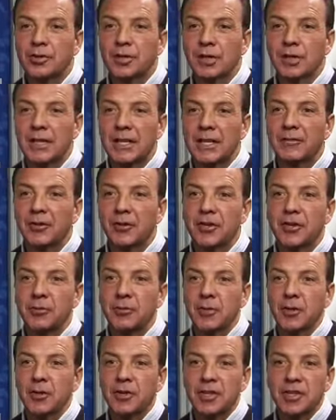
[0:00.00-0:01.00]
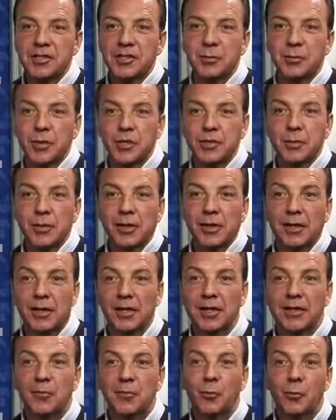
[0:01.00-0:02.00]
to lead the communities in which we
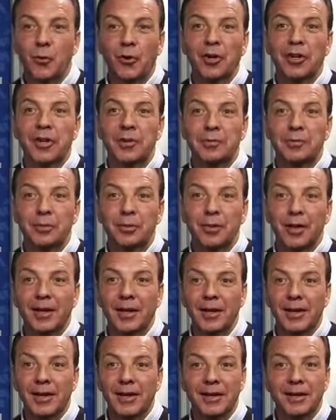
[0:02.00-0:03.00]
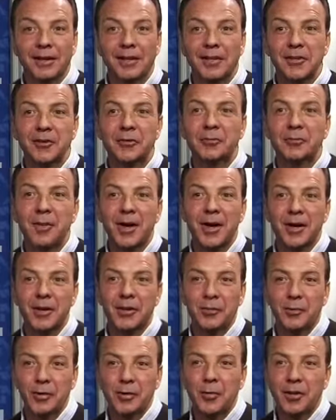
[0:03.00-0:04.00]
live, work, and play a little better
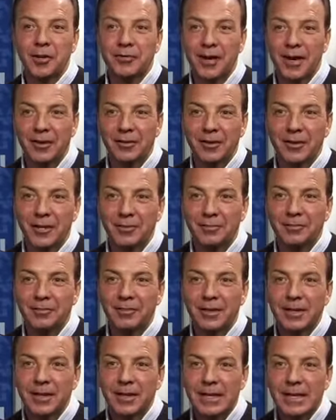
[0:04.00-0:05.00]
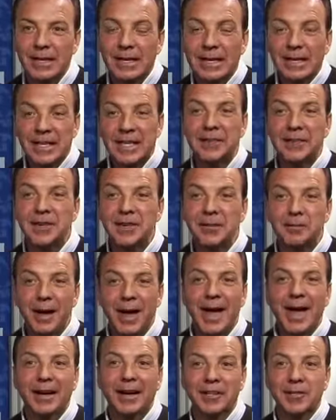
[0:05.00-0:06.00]
than when we found them. Giving
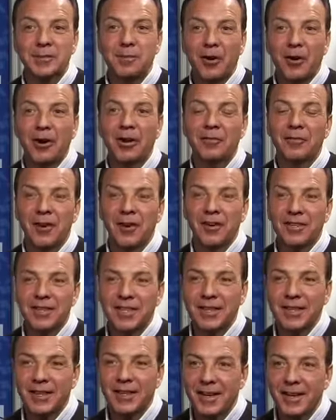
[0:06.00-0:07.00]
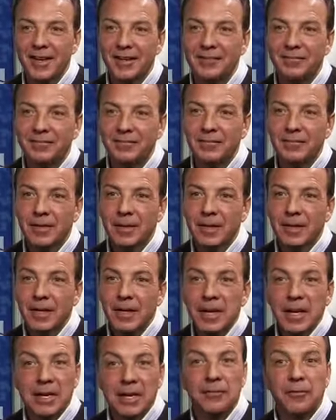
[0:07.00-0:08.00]
back is part of our DNA.
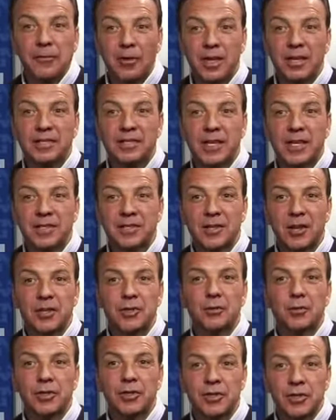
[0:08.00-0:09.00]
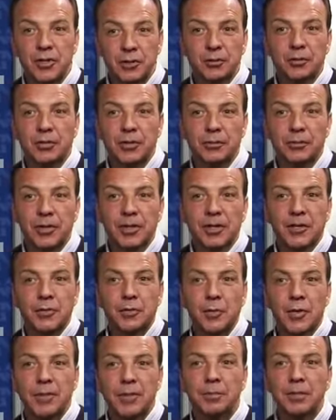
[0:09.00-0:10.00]
And for us, that starts with children,
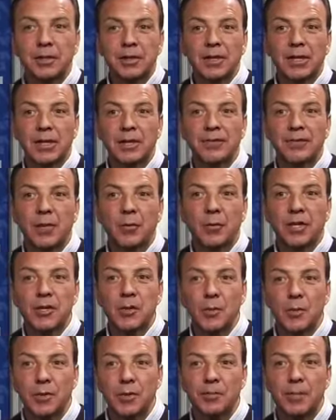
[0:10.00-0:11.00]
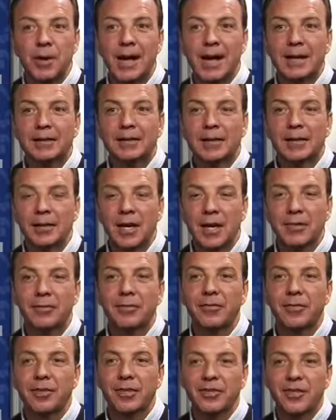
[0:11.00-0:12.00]
because we believe that when you impact the life
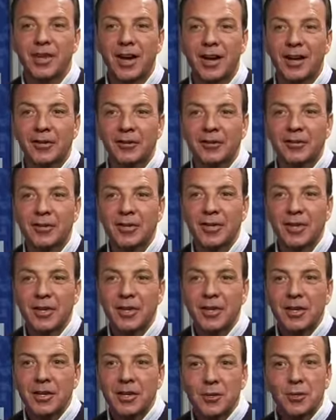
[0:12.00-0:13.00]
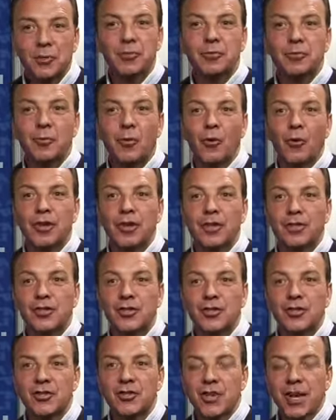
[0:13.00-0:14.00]
of a child, you do more than
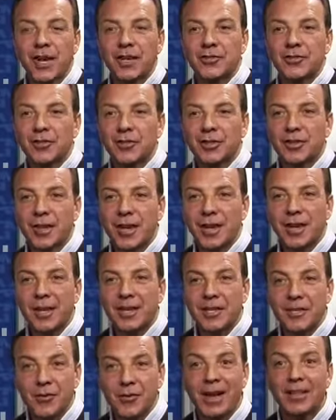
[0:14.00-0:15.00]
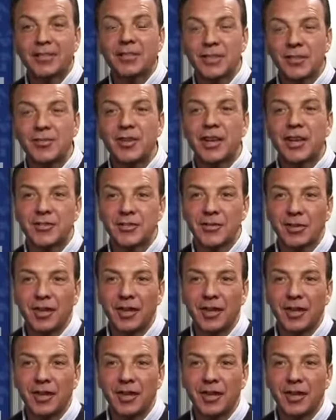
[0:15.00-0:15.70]
just change their day, you actually change their